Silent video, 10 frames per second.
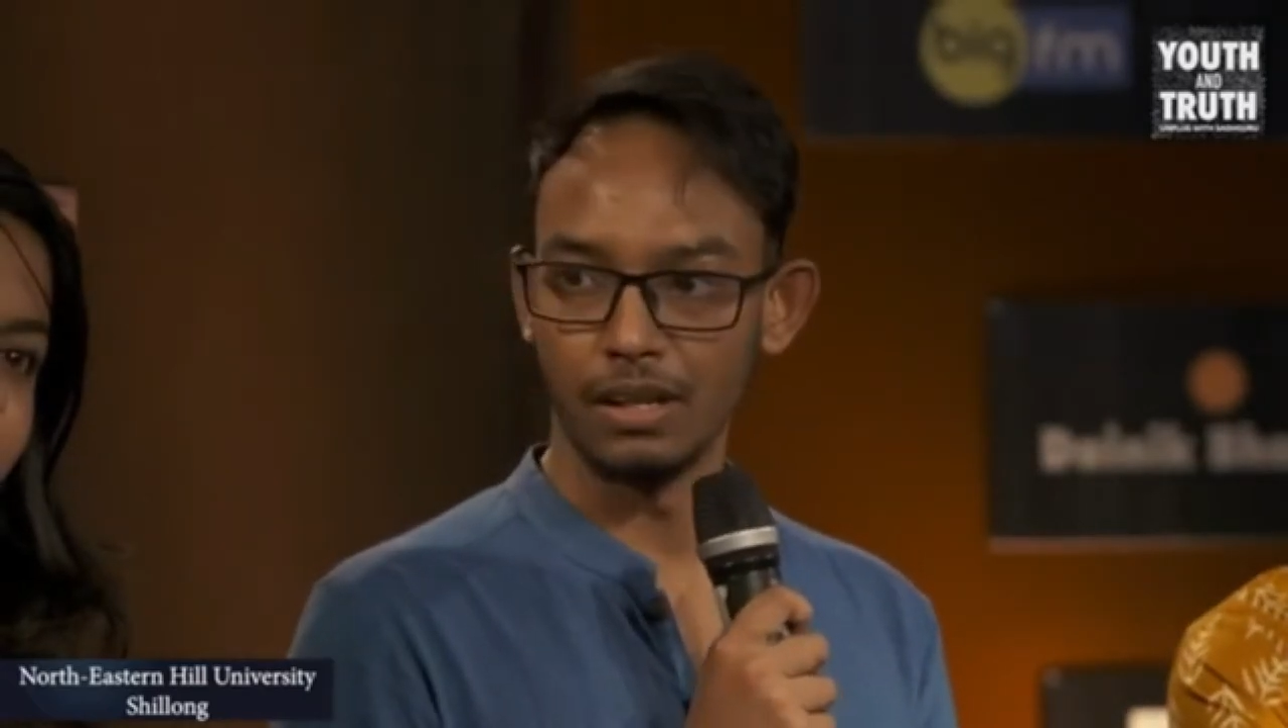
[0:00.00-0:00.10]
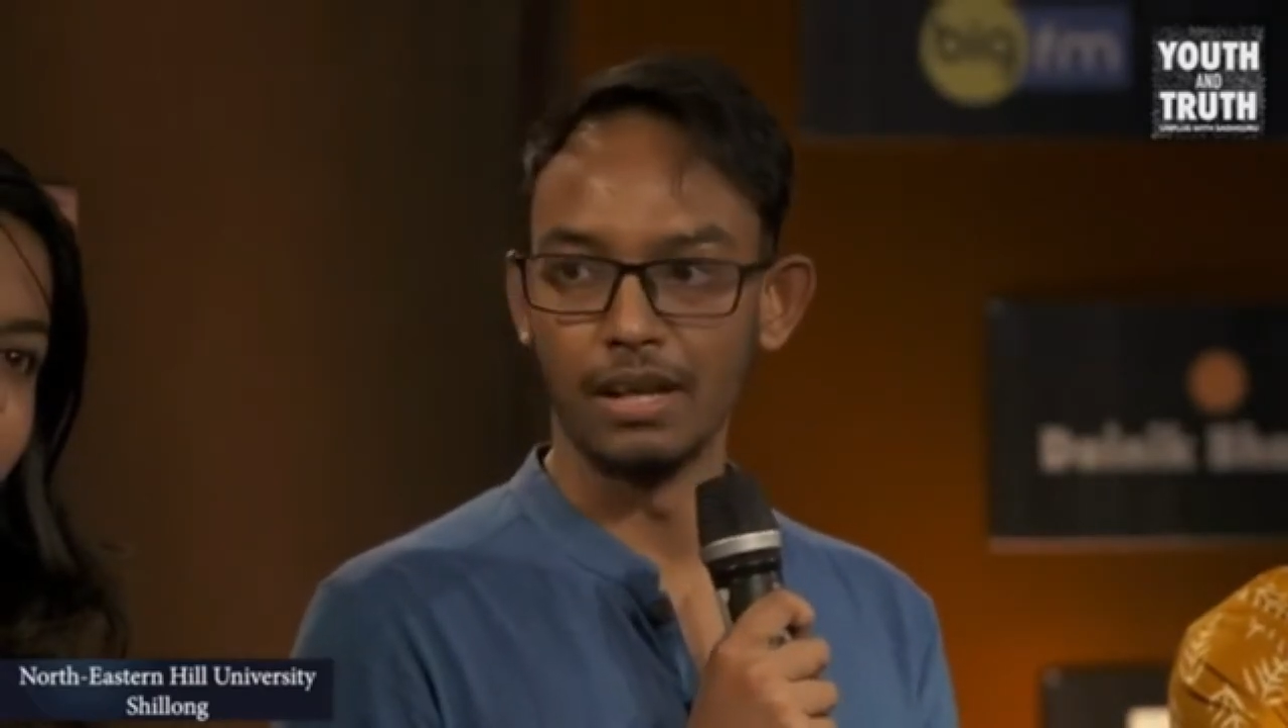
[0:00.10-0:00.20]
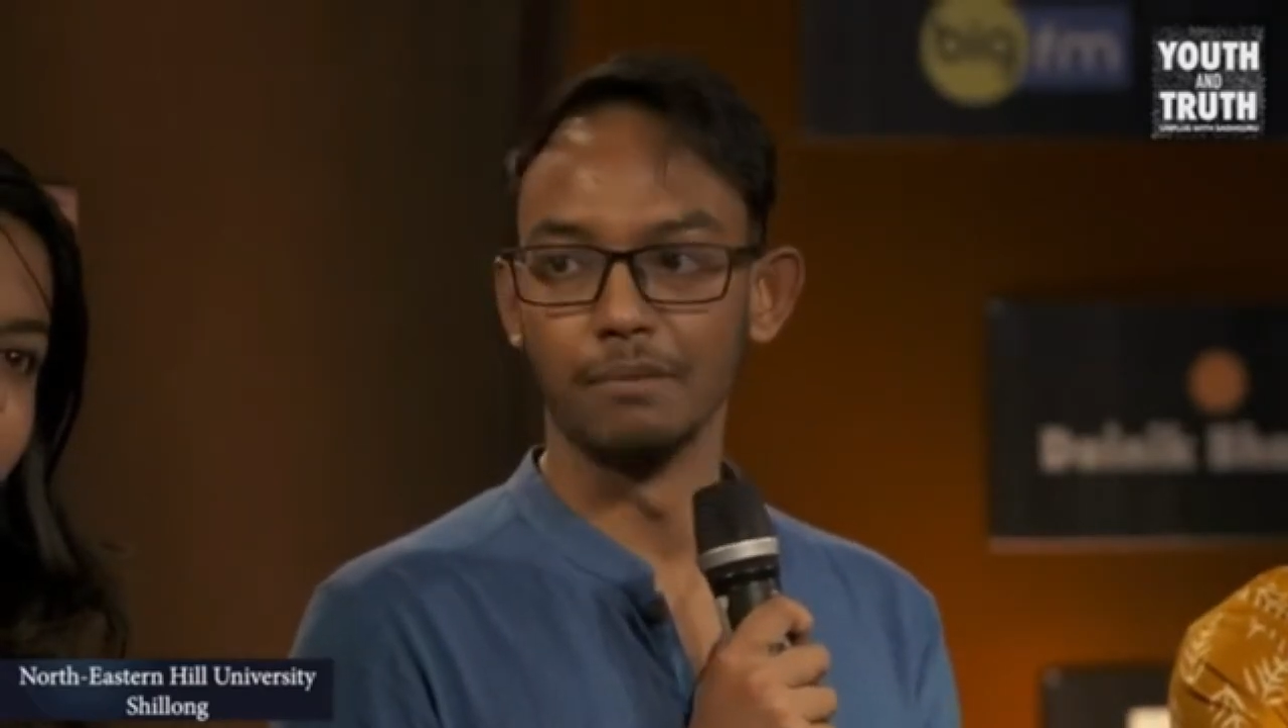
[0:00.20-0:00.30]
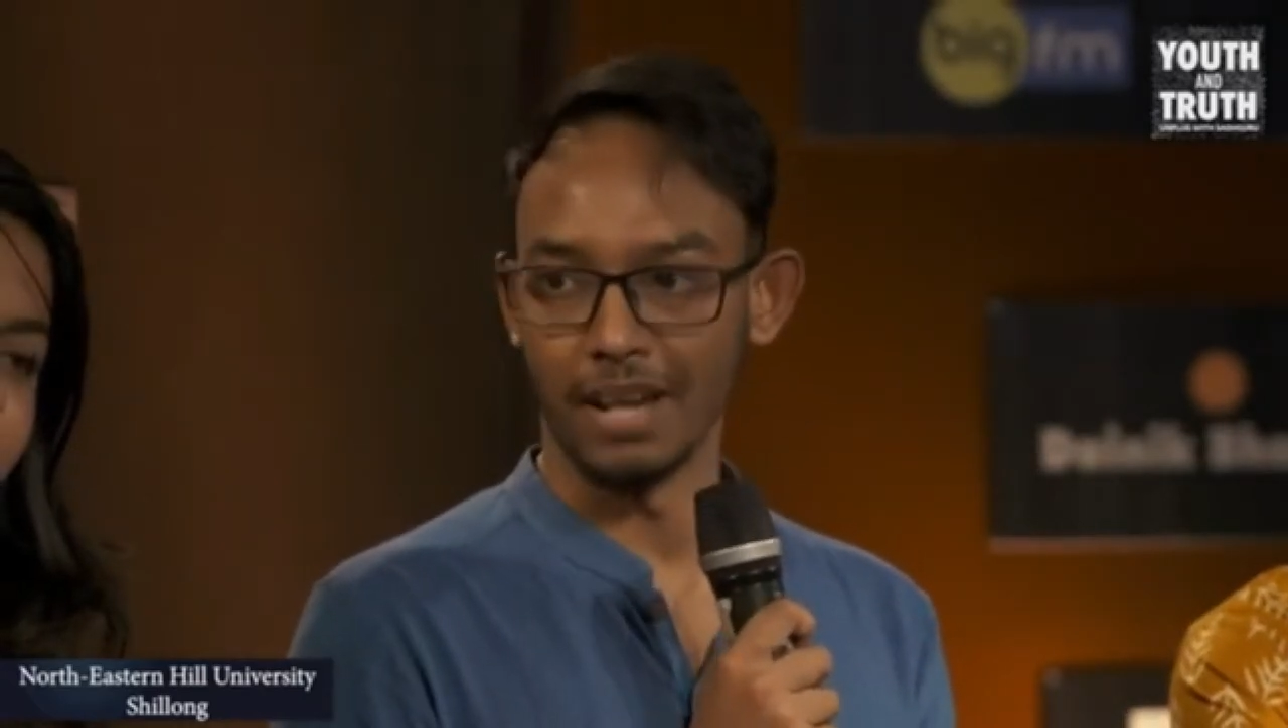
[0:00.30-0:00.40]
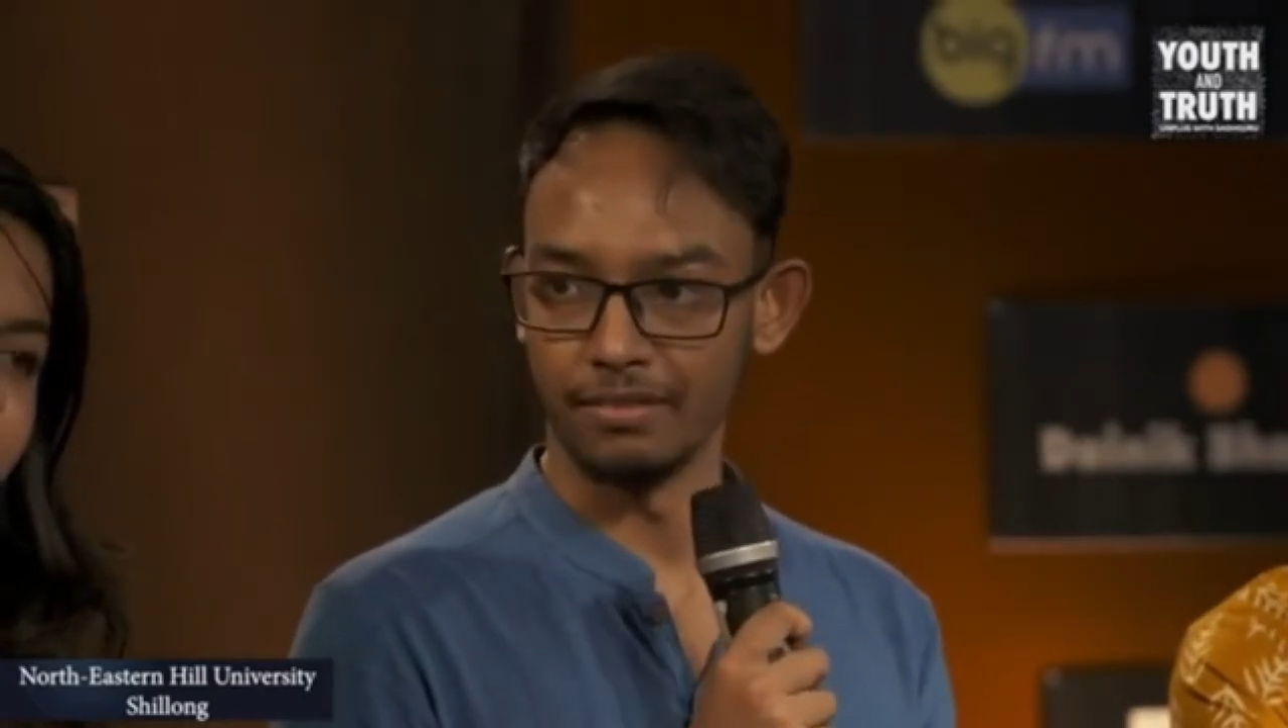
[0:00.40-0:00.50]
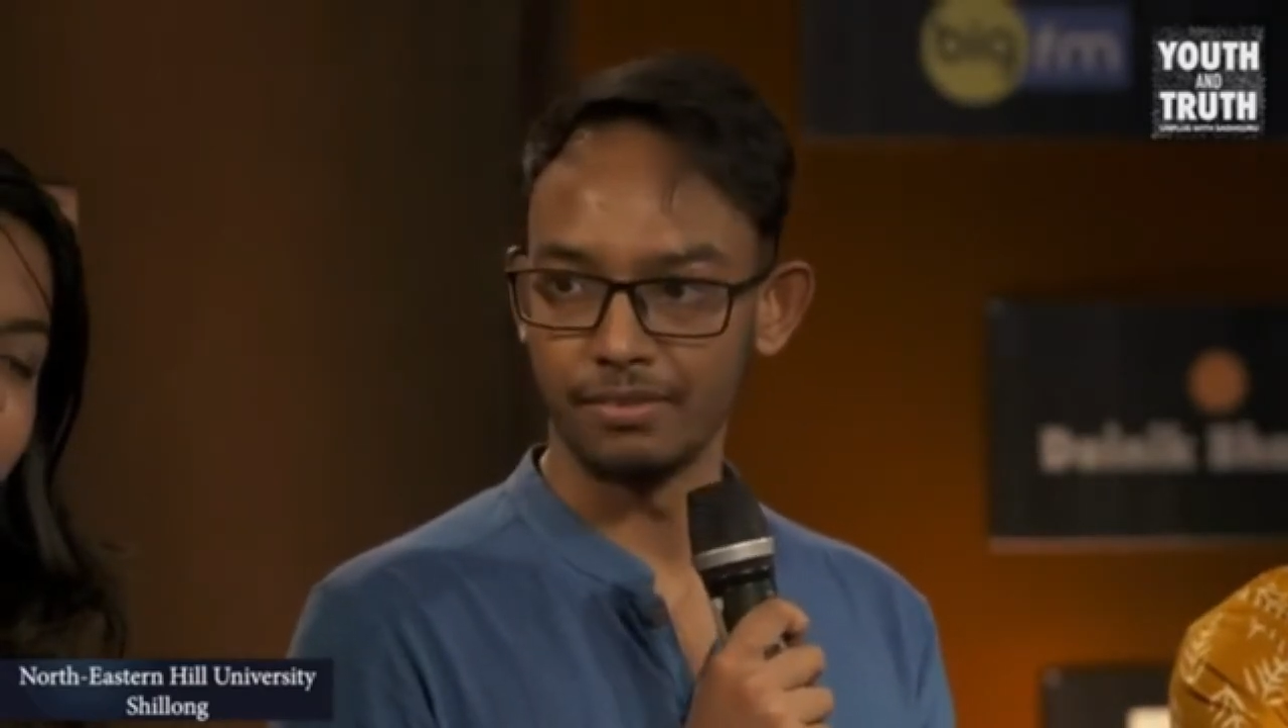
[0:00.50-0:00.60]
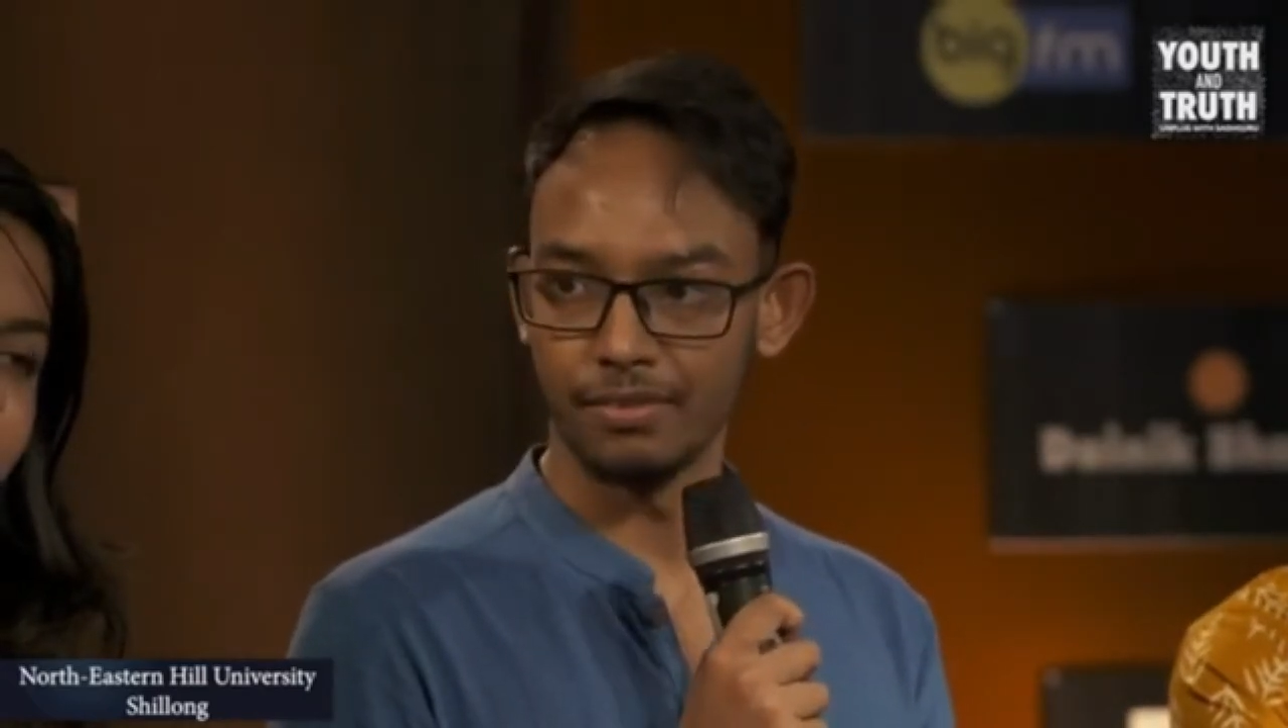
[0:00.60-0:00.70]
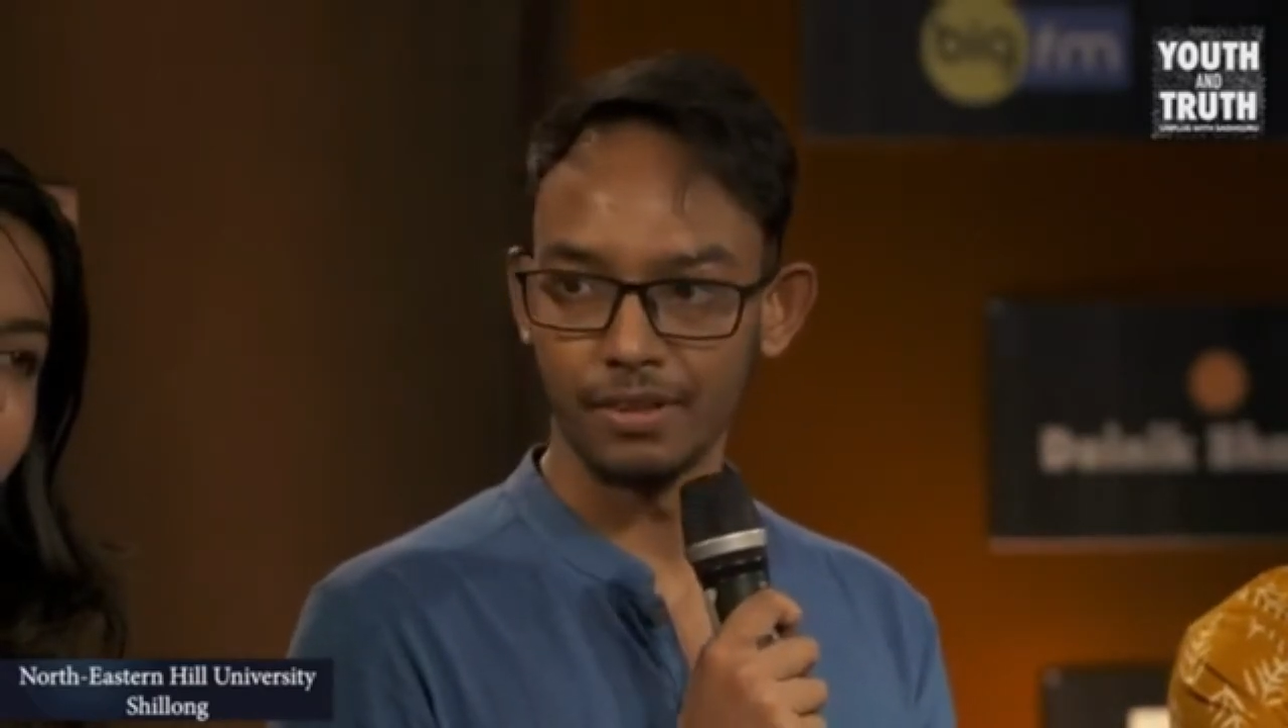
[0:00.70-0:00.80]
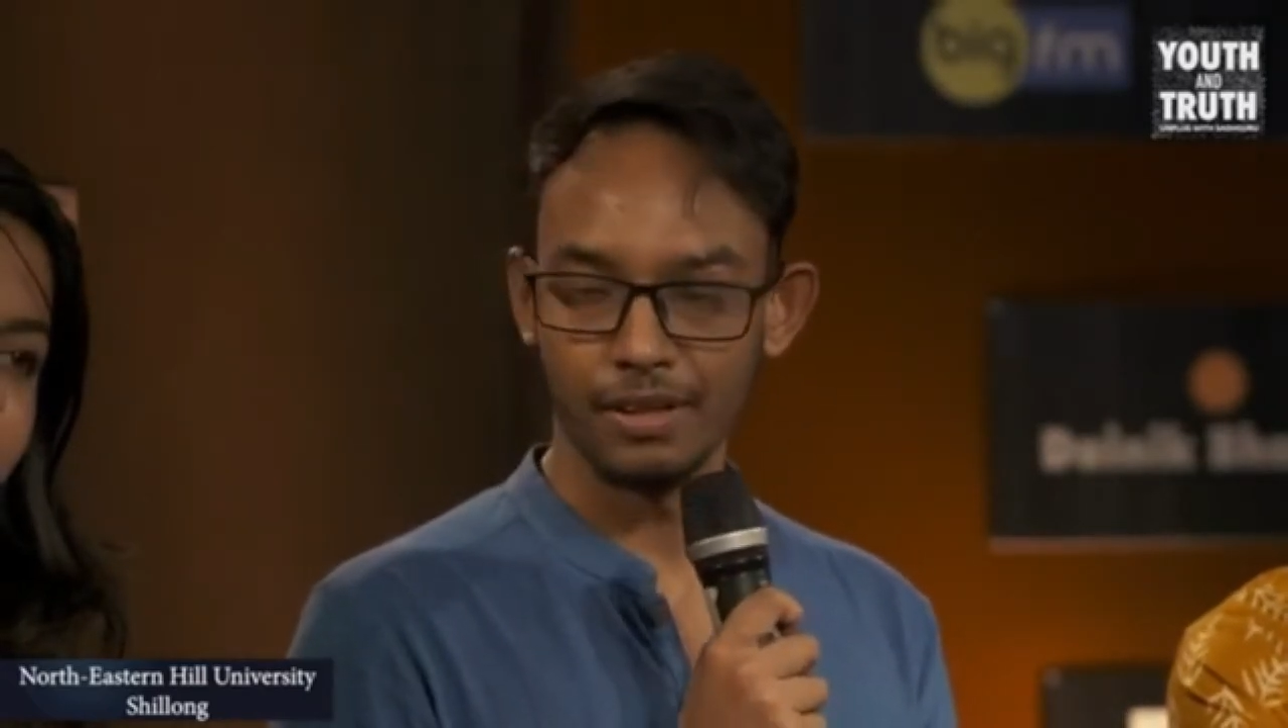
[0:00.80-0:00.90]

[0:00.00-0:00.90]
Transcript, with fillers: in life.